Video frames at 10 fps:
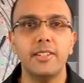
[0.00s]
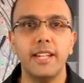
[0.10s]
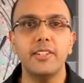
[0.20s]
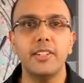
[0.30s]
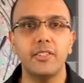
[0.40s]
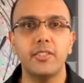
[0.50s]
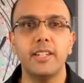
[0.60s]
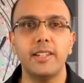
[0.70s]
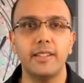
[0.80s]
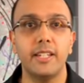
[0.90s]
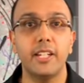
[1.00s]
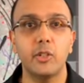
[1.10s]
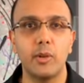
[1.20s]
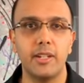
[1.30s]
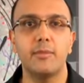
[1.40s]
Dentistry is an
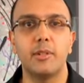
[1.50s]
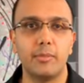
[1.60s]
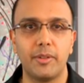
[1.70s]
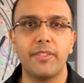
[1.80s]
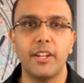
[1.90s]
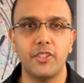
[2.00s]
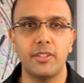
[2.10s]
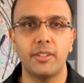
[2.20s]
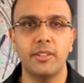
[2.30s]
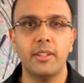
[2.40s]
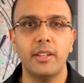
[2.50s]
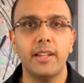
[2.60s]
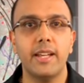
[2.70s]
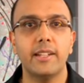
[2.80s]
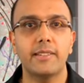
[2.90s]
incredible profession.
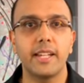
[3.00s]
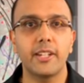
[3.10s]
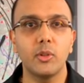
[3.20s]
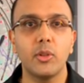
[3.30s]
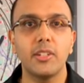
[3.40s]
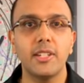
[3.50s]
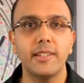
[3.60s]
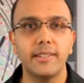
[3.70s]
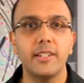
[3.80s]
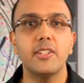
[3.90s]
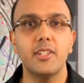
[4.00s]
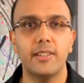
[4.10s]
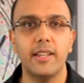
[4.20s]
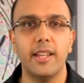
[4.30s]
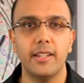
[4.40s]
As technology
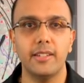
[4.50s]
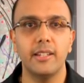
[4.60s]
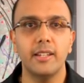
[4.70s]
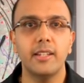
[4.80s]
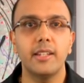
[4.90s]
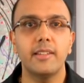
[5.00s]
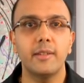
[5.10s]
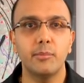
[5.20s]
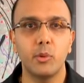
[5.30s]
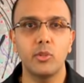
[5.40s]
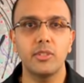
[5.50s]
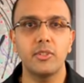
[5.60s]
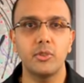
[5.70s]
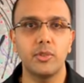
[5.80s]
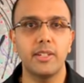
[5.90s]
surges ahead, it's
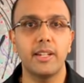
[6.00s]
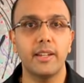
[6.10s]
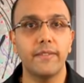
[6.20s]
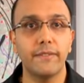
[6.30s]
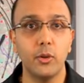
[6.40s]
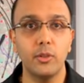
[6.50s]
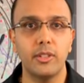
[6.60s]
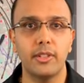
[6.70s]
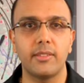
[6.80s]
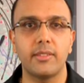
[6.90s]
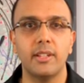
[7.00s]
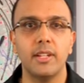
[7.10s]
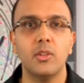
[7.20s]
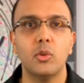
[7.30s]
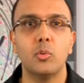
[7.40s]
important to retain a focus
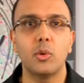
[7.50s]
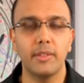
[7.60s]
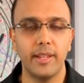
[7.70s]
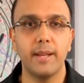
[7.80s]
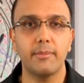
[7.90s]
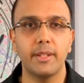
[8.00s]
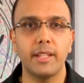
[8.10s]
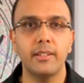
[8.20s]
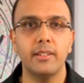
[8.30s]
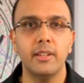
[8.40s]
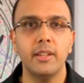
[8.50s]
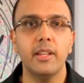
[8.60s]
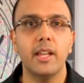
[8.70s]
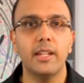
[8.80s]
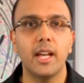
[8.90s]
on what's happening
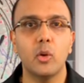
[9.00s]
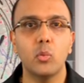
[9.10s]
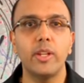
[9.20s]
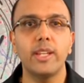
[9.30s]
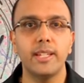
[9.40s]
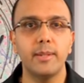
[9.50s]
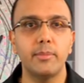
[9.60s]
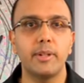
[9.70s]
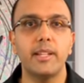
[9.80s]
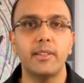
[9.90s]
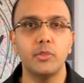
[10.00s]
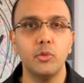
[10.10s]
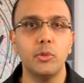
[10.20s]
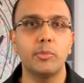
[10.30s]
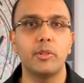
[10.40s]
and how we can embrace
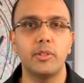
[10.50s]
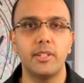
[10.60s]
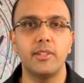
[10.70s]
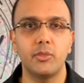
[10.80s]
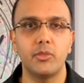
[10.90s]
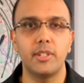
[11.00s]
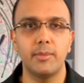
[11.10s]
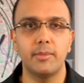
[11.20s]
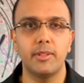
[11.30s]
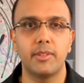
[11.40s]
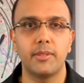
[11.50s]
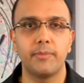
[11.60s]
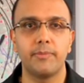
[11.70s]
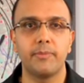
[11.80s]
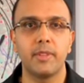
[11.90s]
new approaches to treatments.
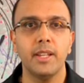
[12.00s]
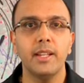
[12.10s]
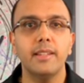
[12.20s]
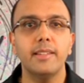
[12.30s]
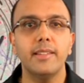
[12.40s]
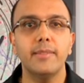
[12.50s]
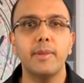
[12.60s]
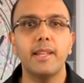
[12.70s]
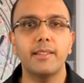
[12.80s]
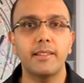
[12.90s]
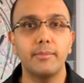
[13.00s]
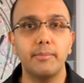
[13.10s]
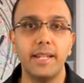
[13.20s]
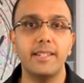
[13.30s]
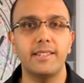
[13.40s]
This makes us
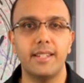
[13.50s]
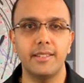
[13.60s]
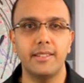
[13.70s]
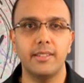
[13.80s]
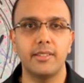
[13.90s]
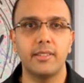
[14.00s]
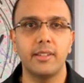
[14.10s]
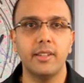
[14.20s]
better dentists